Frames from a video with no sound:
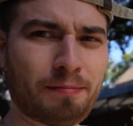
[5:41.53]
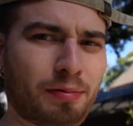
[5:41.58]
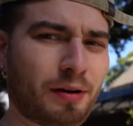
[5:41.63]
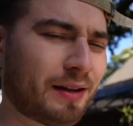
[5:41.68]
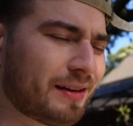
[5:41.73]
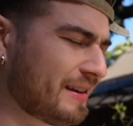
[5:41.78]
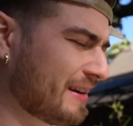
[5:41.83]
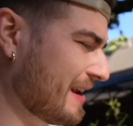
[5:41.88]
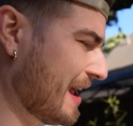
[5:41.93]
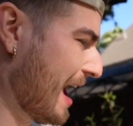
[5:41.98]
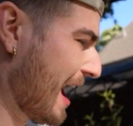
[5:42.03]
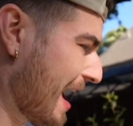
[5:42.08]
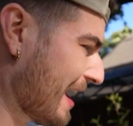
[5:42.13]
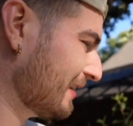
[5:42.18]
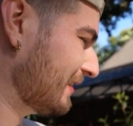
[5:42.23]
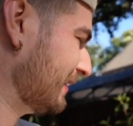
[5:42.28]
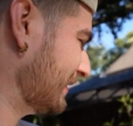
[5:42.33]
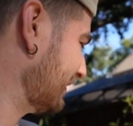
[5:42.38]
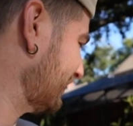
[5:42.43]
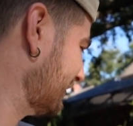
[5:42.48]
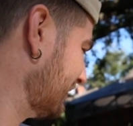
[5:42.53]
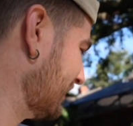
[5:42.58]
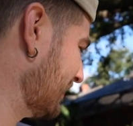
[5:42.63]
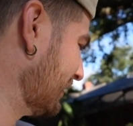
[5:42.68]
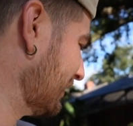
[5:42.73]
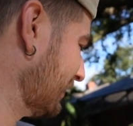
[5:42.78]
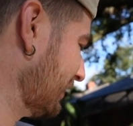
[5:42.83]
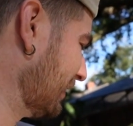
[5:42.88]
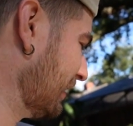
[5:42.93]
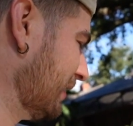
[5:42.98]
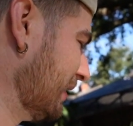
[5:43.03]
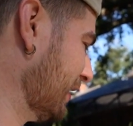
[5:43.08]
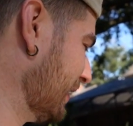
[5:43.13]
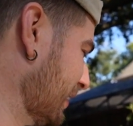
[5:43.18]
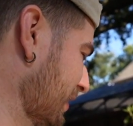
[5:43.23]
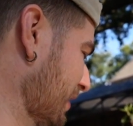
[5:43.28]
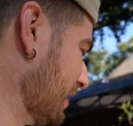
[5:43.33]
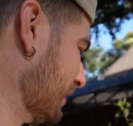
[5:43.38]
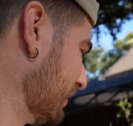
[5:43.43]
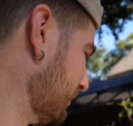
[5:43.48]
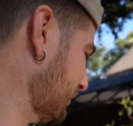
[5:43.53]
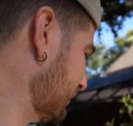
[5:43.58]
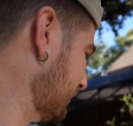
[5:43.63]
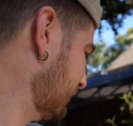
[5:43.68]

button hasn't lit up.